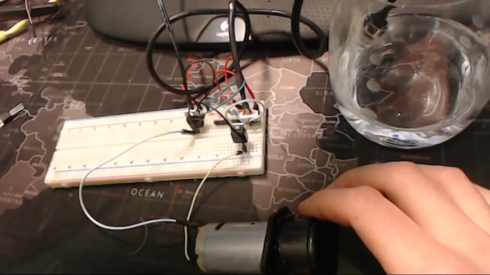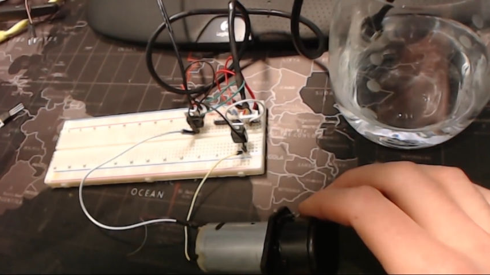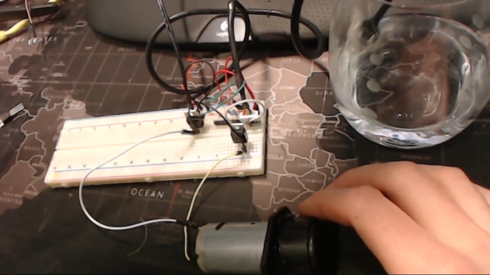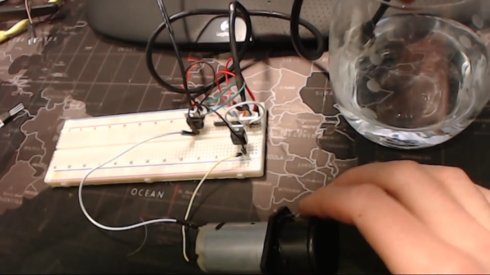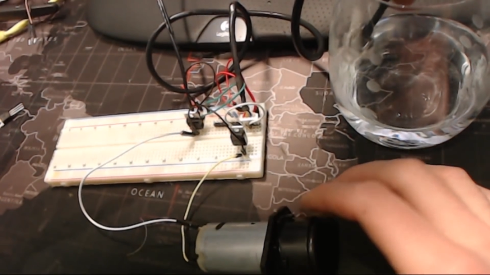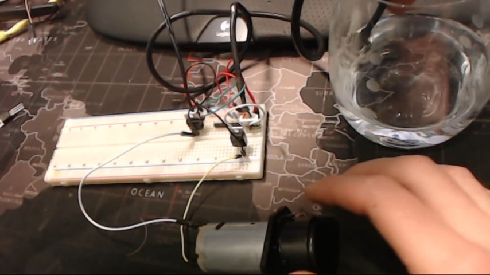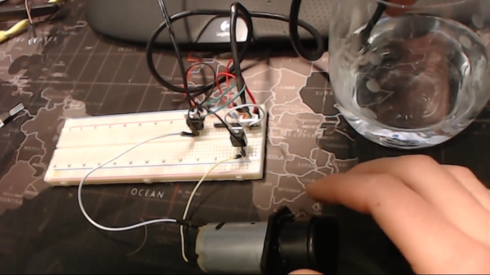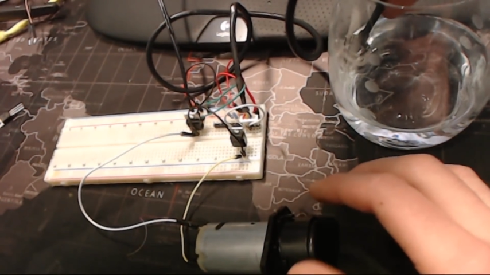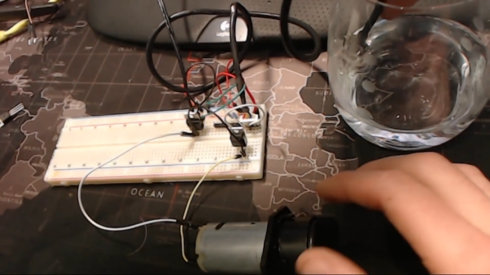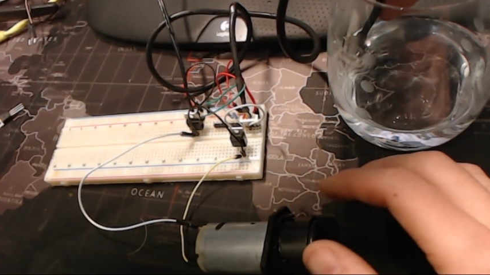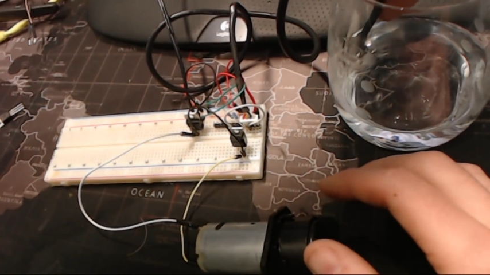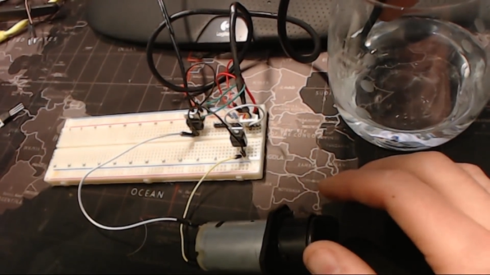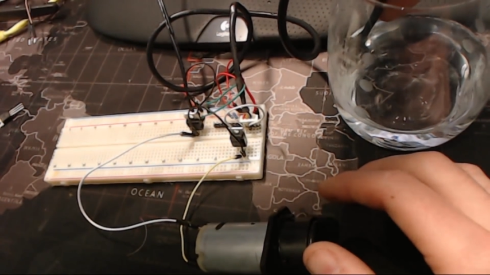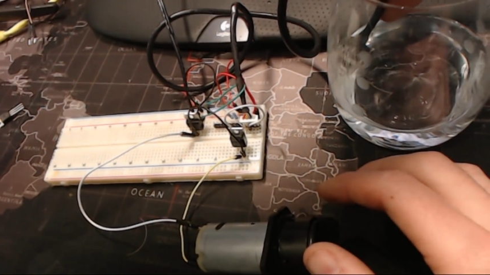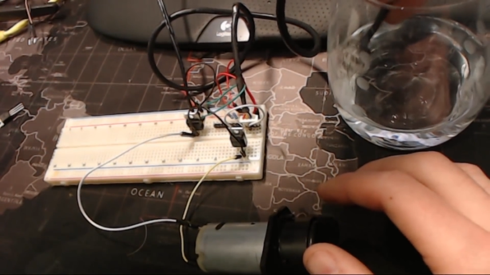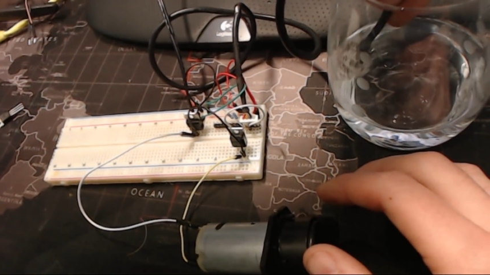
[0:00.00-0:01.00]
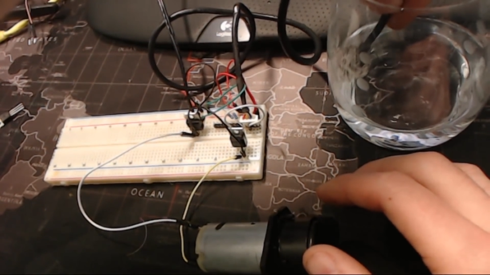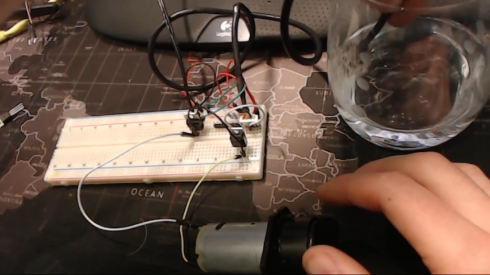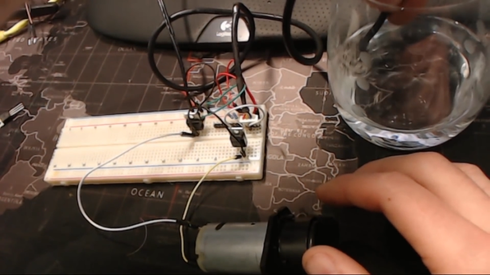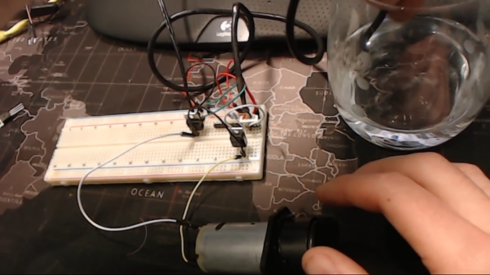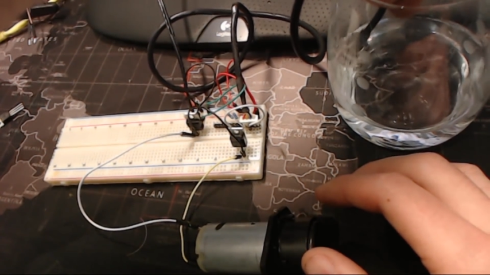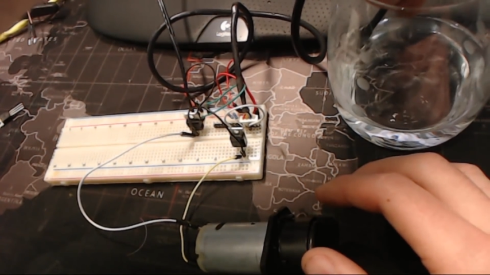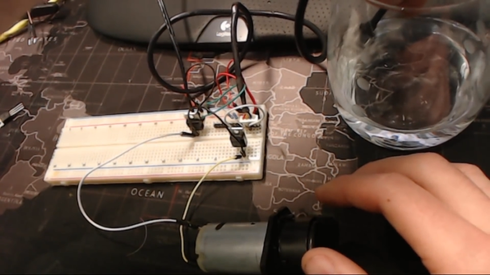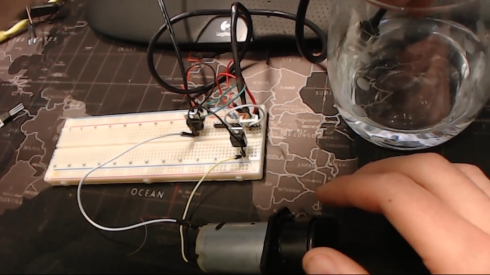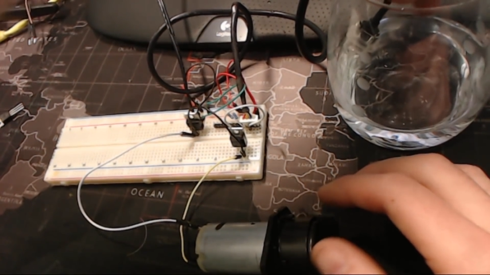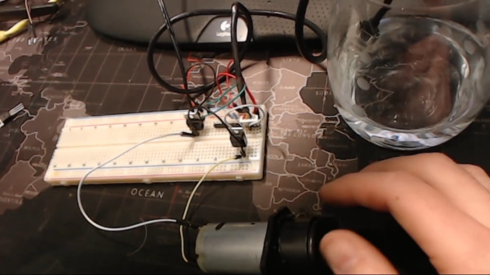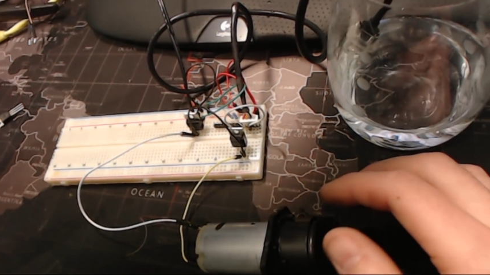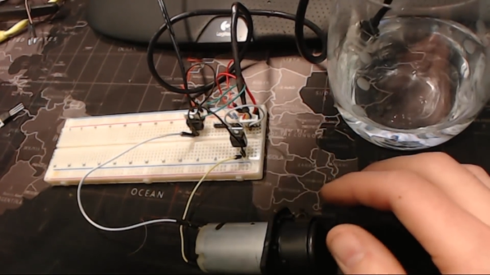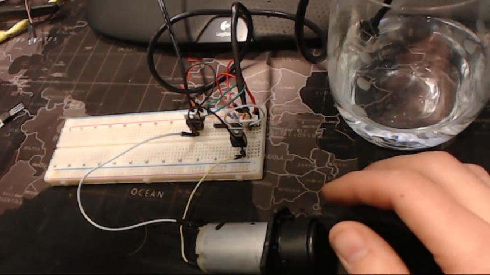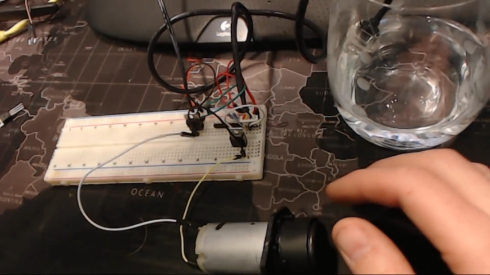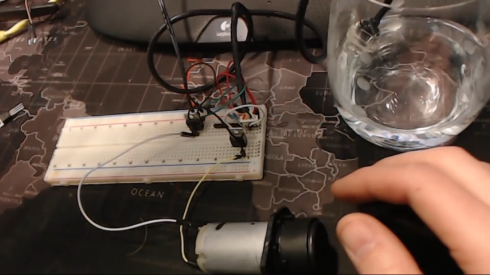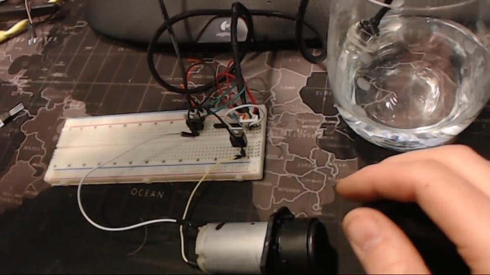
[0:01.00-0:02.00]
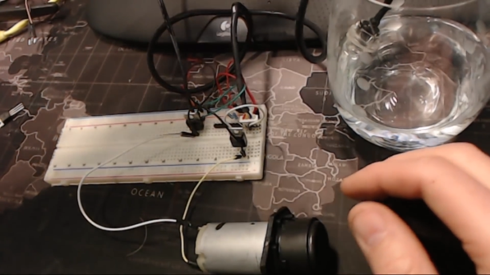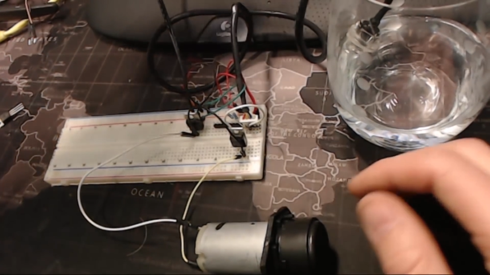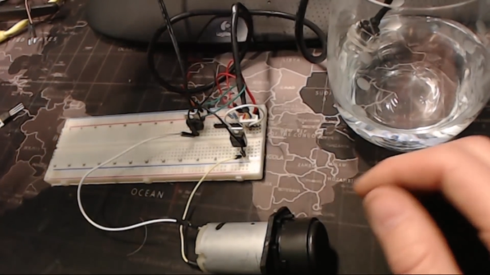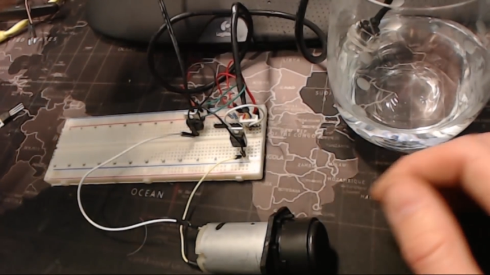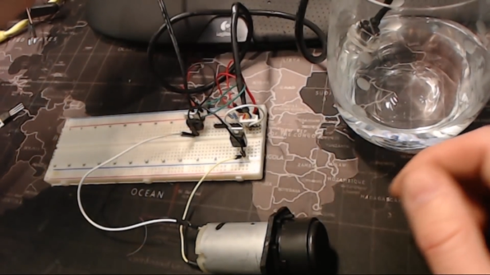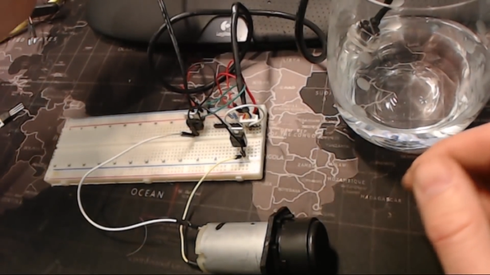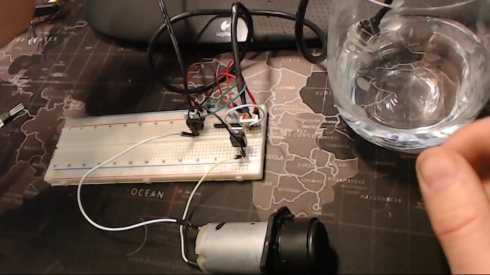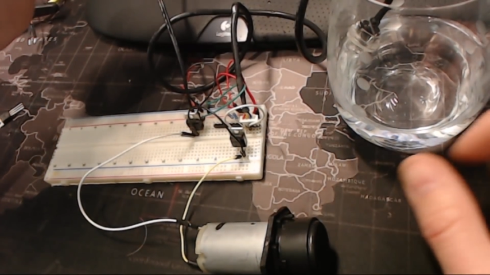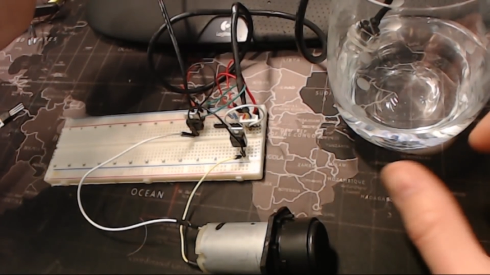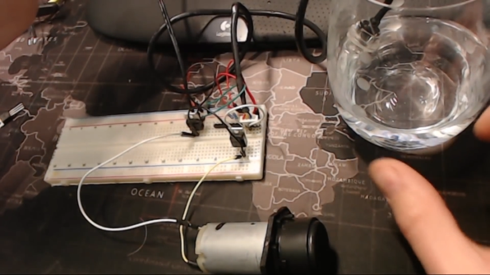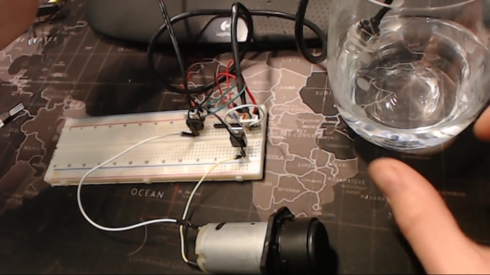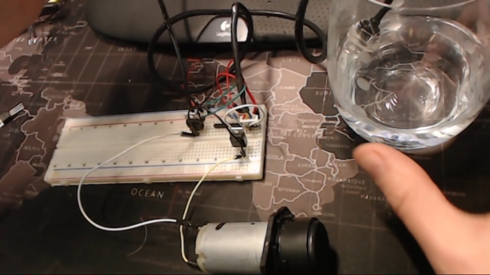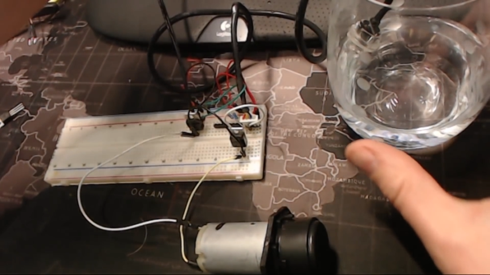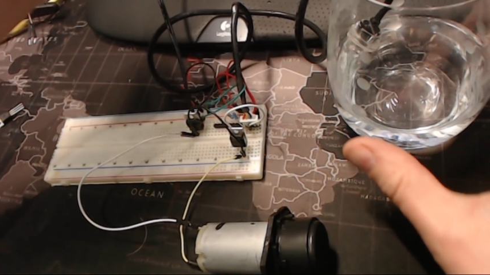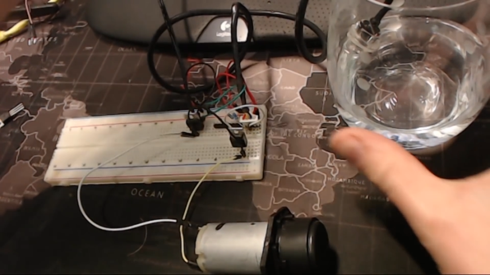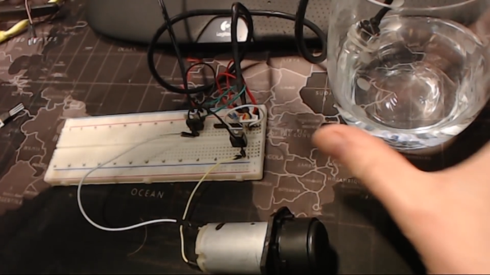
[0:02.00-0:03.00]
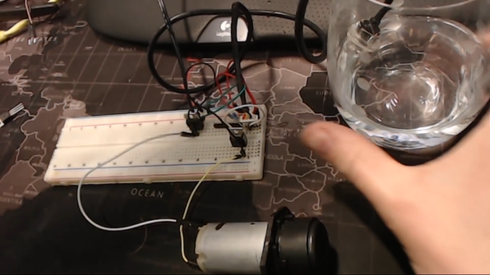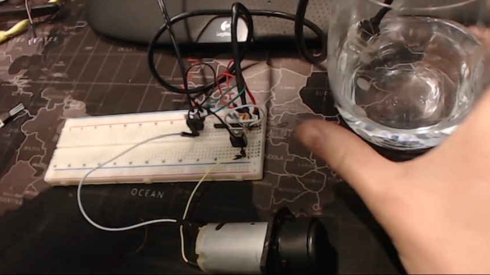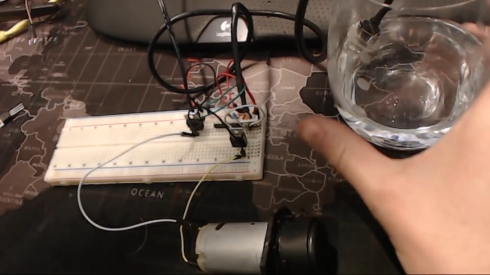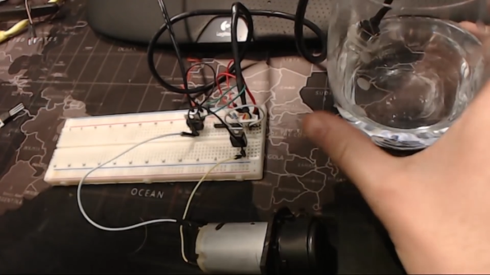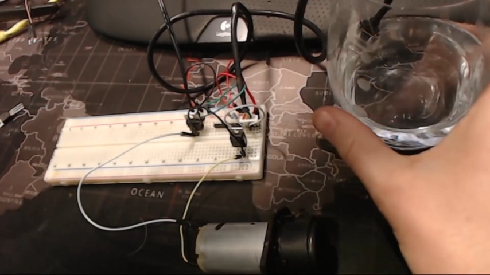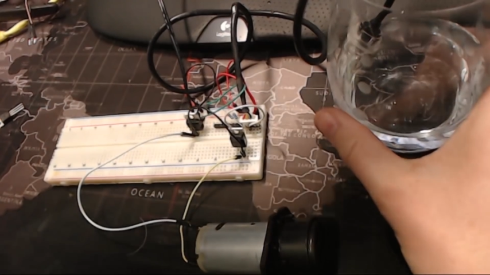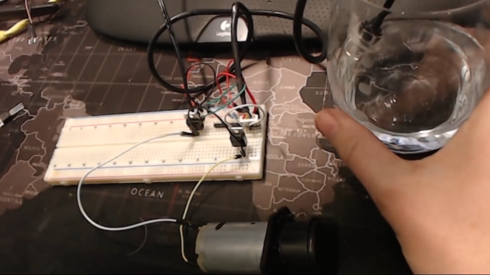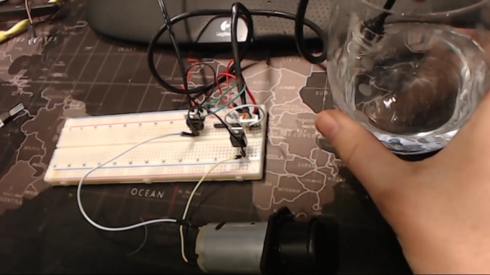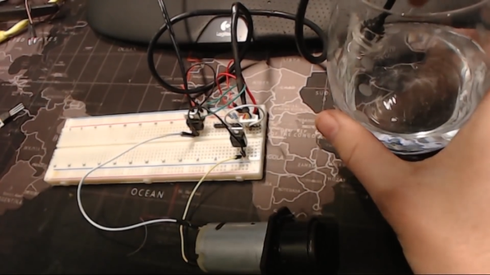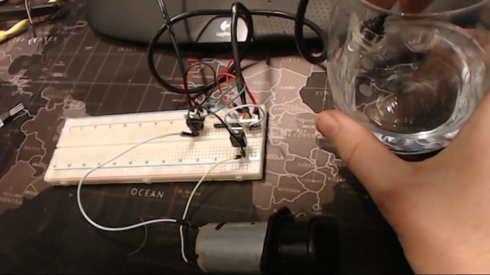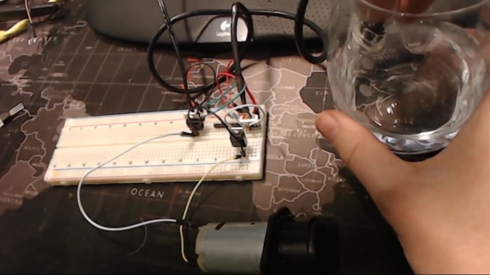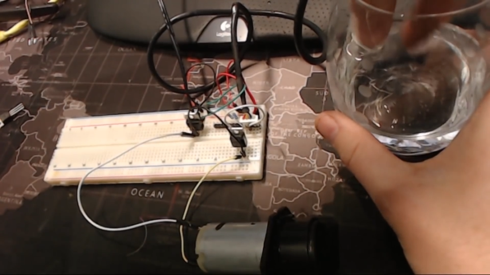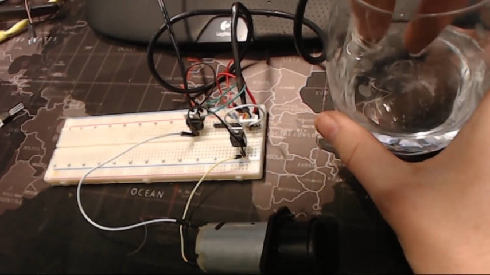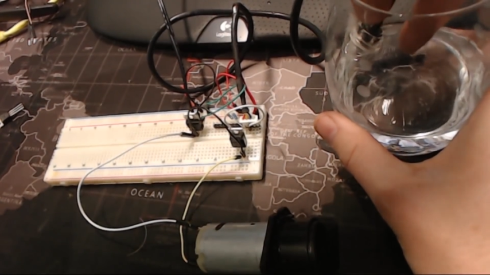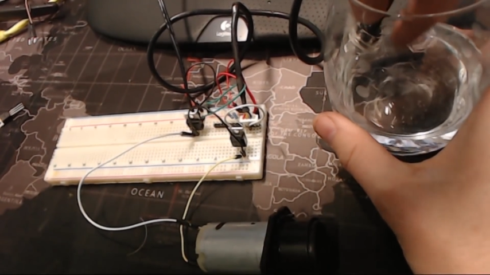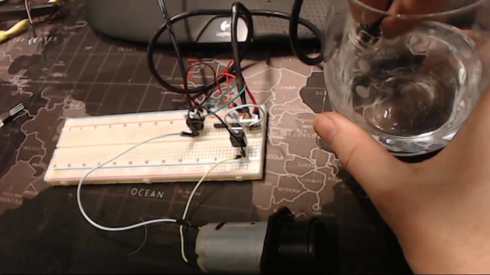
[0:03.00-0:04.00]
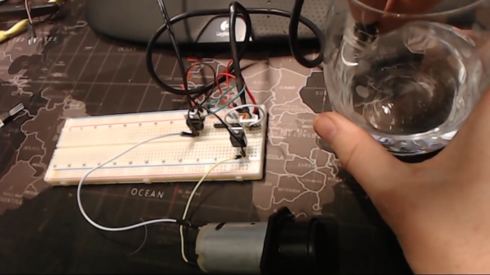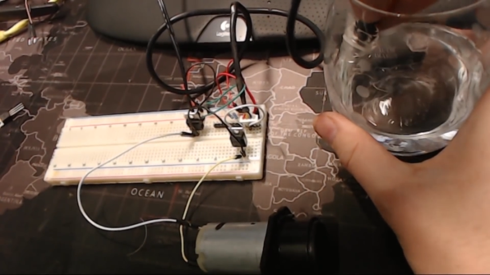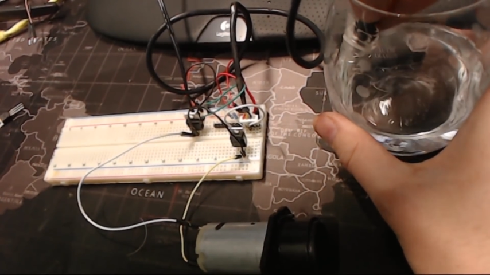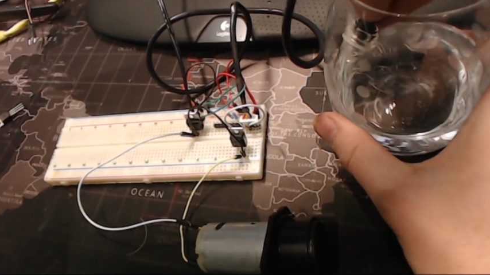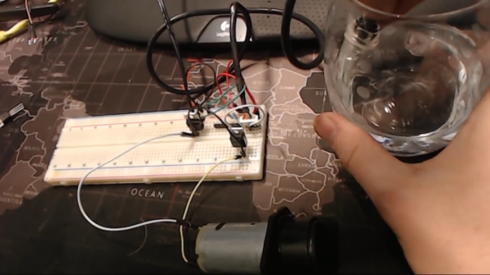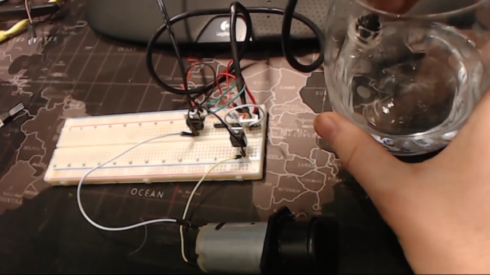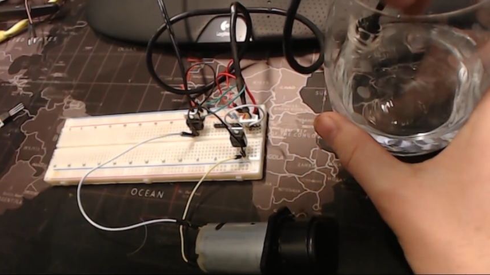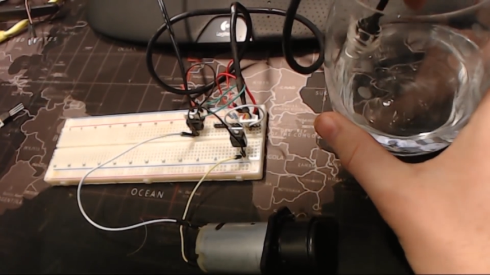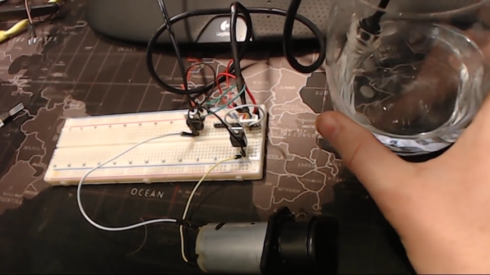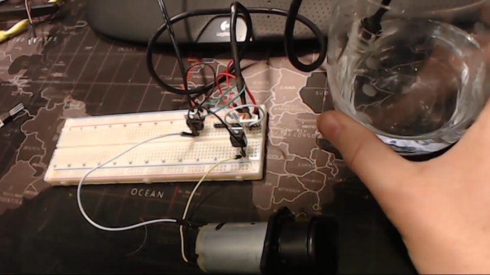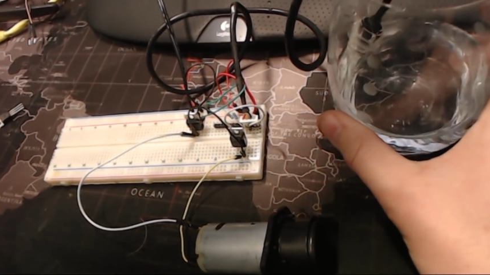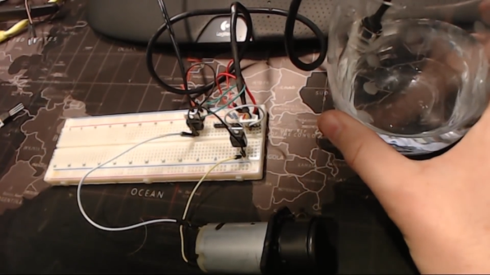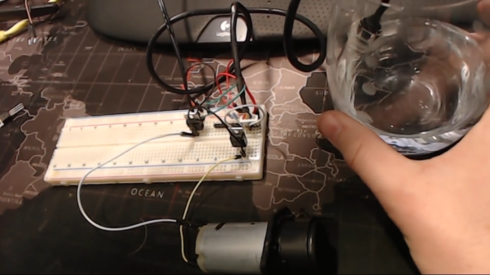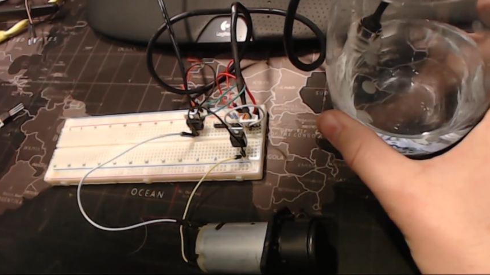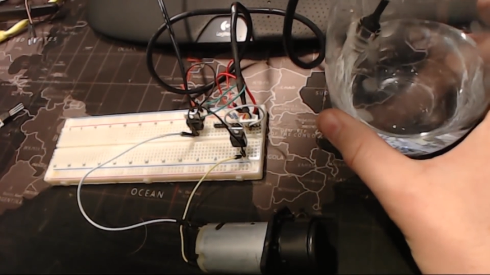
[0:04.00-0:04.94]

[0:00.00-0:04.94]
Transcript: No face is visible, so there are no lips to read.